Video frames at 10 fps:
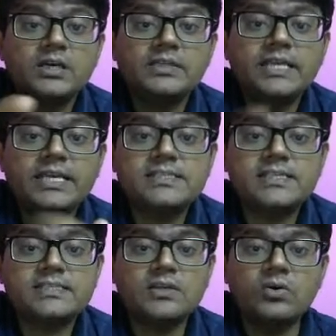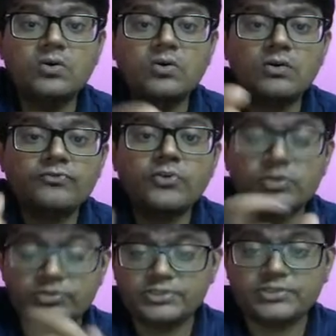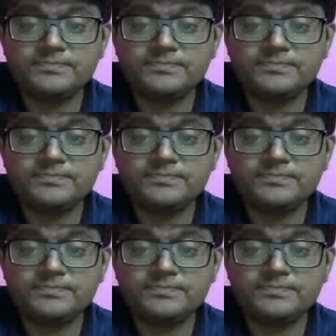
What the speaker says: there is this force